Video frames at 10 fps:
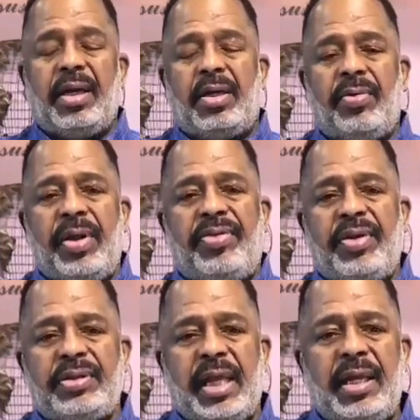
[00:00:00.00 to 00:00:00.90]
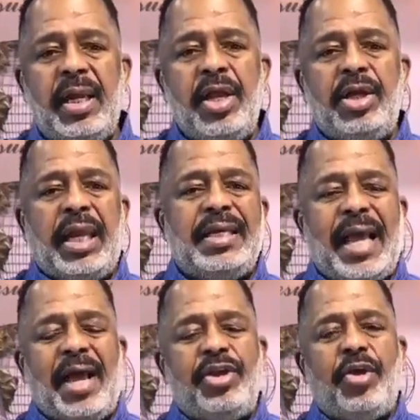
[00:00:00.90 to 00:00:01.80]
Corinthians that
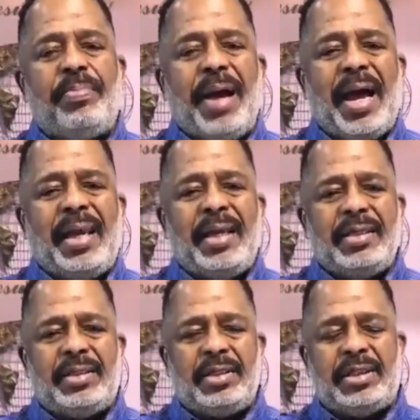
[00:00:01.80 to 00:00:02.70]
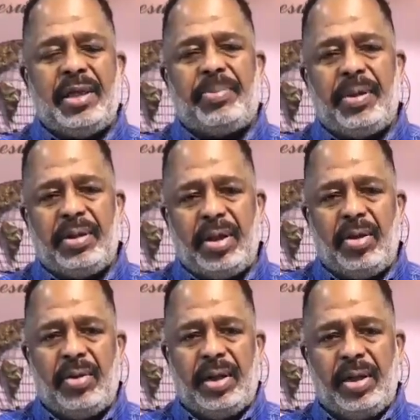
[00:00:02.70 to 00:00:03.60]
now your body is the temple of the
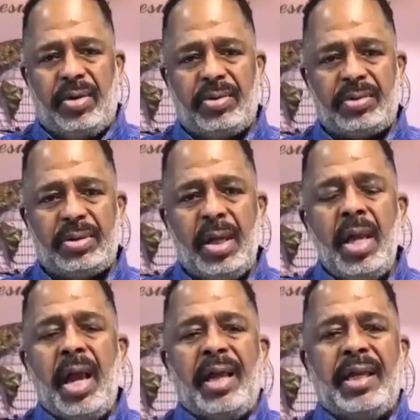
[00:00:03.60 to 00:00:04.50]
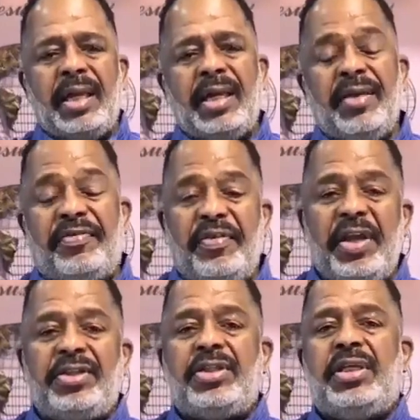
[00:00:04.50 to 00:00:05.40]
Holy Ghost. And then in
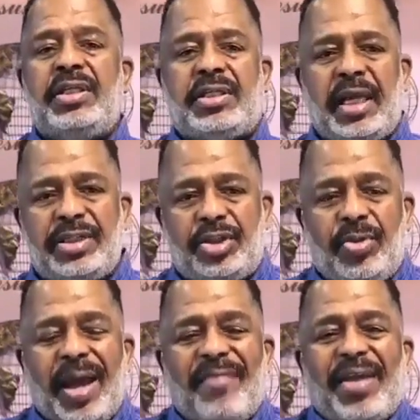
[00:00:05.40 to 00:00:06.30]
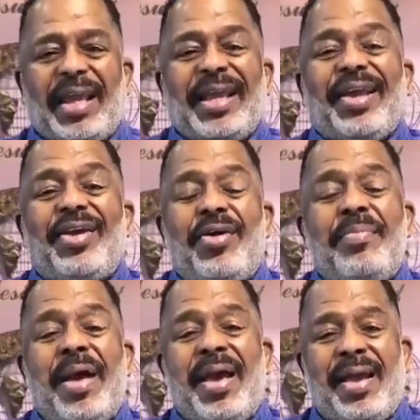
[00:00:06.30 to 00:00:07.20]
Ephesians, he says you have an inner
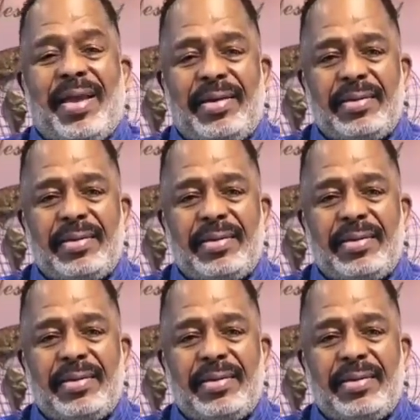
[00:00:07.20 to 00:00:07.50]
man.